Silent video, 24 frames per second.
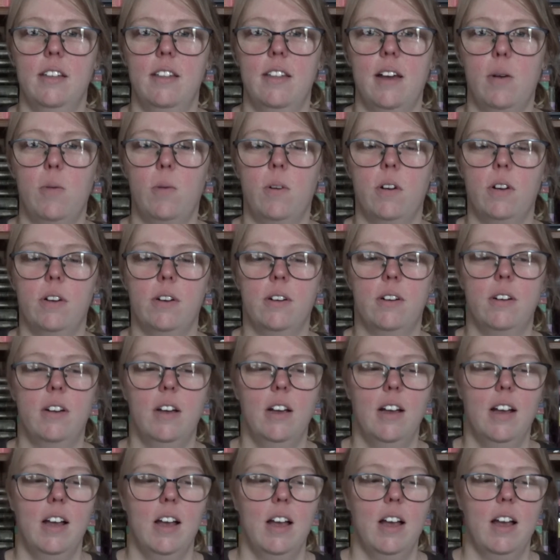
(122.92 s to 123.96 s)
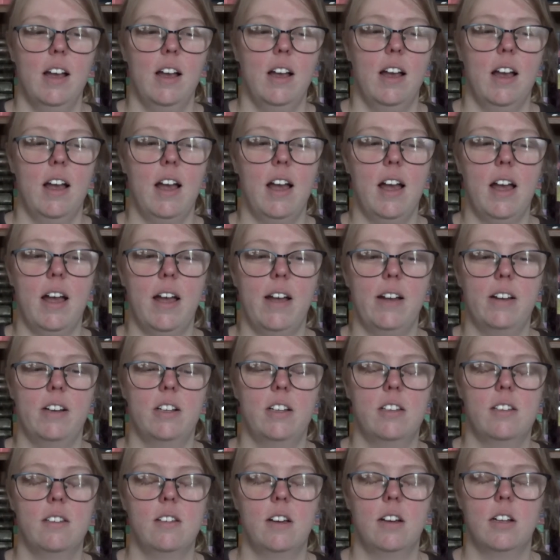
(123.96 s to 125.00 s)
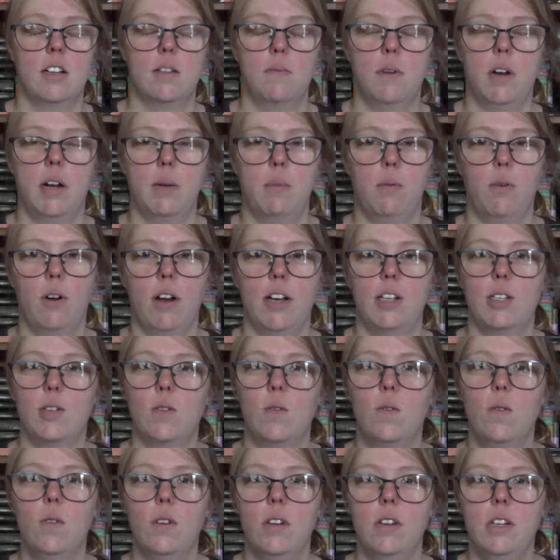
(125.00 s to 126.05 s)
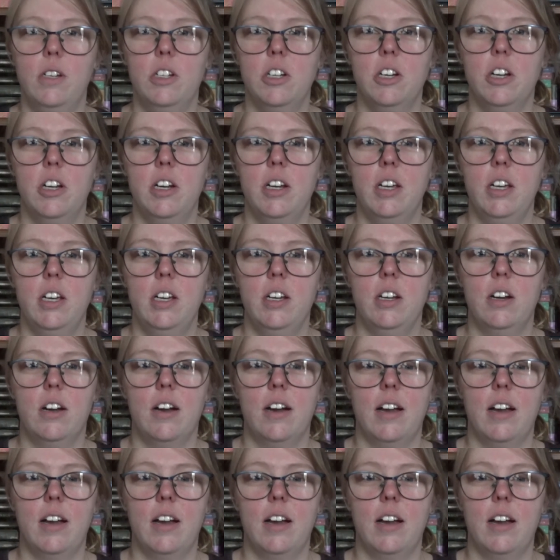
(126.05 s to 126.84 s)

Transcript: that one and start my Bryce Courtenay journey.